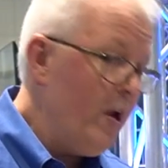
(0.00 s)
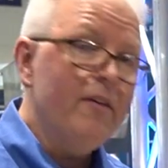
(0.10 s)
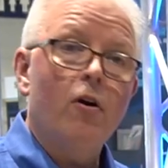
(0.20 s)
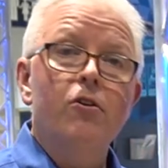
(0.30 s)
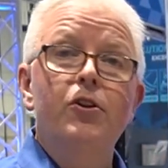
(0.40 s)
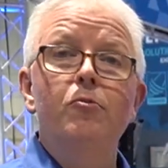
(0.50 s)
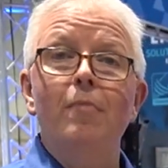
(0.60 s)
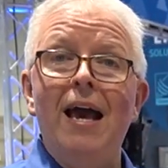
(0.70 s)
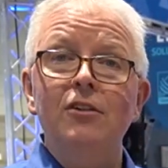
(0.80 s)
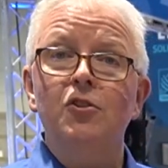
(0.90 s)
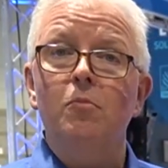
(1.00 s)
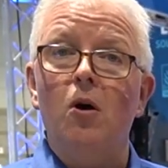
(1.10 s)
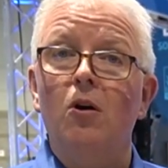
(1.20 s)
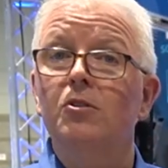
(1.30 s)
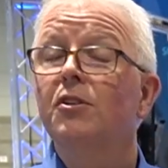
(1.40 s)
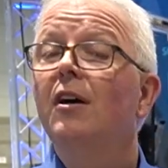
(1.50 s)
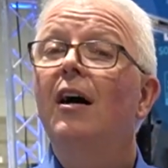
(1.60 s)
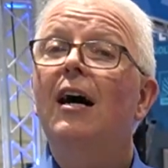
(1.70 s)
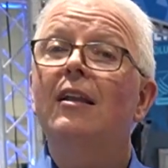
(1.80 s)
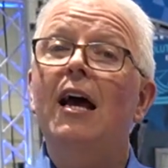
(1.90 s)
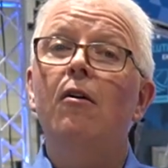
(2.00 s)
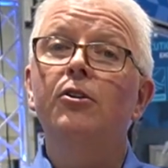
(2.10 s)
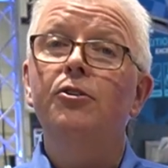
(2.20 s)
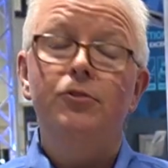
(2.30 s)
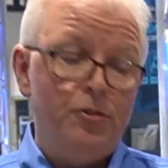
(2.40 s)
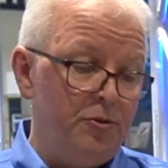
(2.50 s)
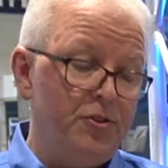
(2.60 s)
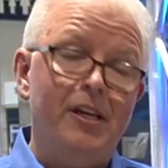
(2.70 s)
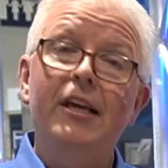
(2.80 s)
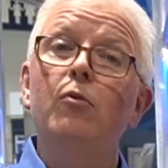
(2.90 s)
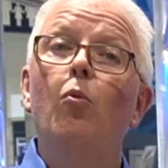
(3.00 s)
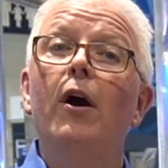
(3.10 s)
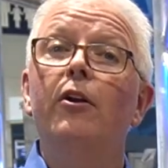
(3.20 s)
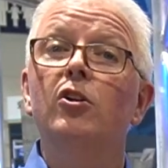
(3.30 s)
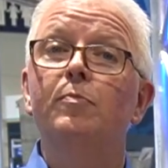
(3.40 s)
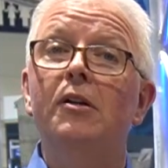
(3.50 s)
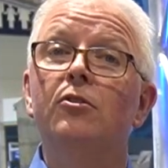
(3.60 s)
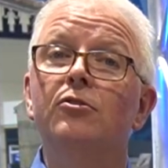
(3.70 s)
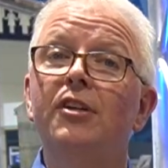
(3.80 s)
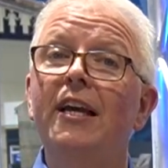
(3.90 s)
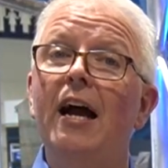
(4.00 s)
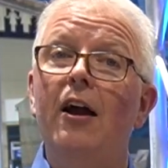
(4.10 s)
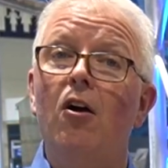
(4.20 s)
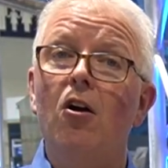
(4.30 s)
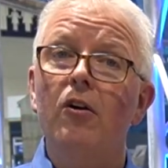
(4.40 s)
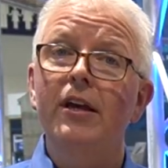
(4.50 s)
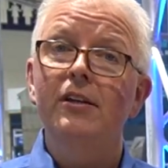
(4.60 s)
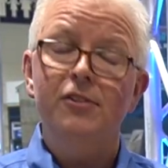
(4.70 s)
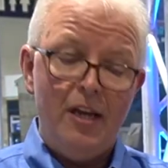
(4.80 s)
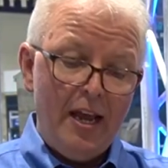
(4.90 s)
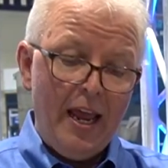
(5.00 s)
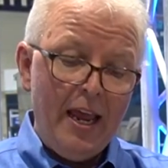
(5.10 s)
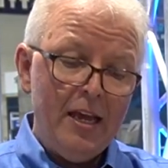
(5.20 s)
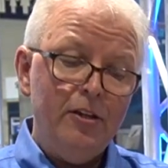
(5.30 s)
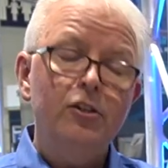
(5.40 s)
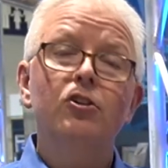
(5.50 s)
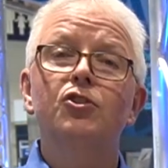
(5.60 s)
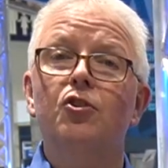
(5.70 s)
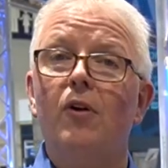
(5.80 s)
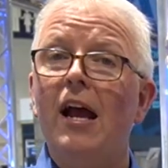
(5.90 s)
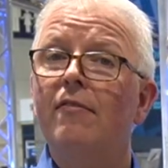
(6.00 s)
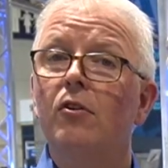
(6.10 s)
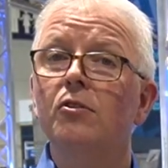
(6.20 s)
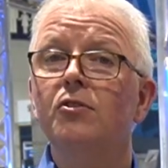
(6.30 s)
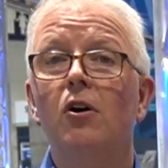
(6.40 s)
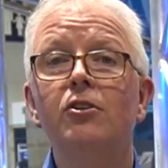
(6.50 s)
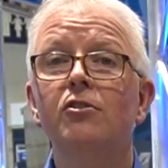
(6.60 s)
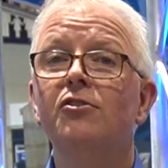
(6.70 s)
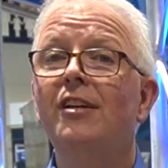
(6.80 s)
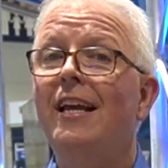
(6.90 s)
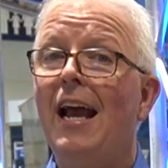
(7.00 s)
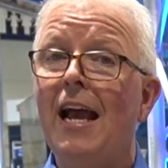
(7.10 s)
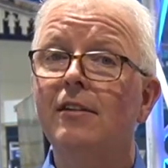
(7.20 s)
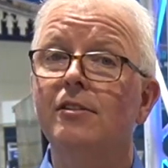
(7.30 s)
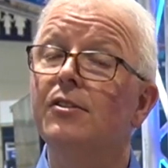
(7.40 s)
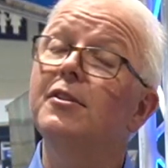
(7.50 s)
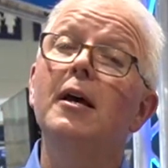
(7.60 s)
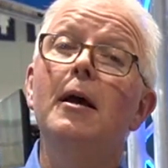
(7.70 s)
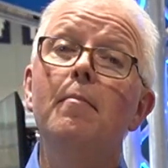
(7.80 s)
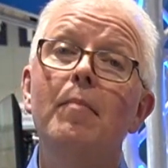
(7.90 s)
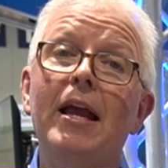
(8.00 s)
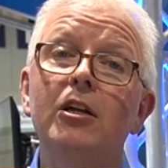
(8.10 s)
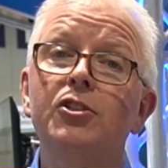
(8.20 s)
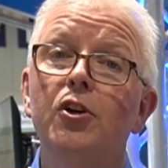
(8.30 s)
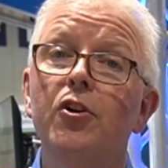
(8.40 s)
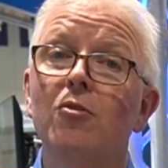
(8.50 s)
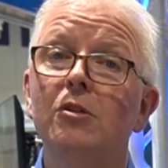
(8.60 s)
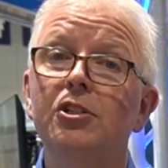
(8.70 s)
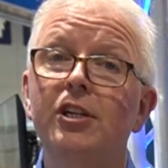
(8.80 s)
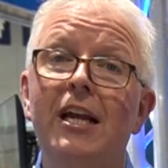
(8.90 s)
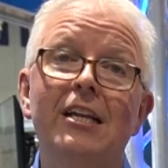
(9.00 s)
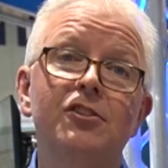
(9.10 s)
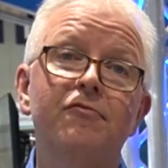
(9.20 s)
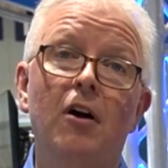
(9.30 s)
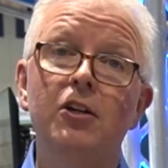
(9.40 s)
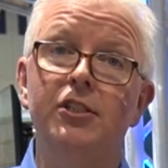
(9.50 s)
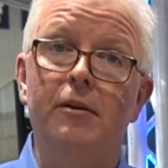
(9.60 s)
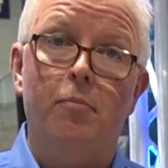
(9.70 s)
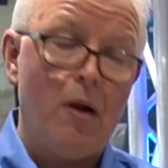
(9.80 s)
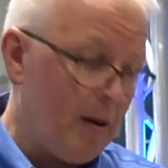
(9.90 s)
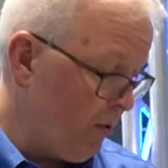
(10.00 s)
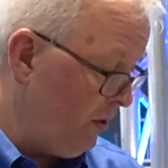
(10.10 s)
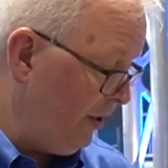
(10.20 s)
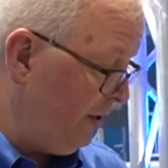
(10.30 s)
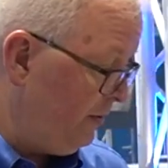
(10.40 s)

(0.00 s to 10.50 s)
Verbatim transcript: We have our new master bars, allowing you to see what your spindle TIR is and your traverse on your Z-axis, making sure your machine is functioning properly.